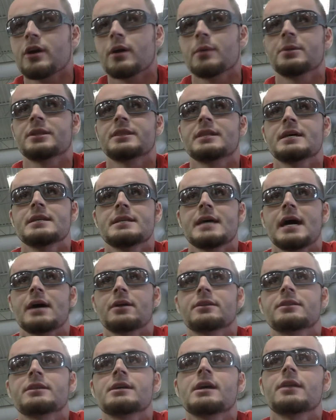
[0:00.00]
here, but then
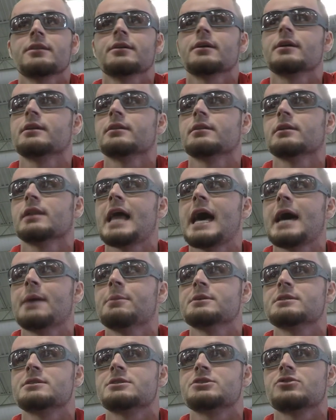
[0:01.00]
down at the other end of the lab
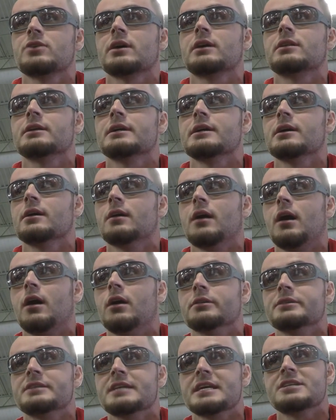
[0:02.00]
is strictly
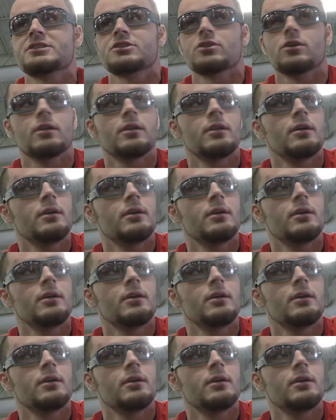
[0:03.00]
all diesel.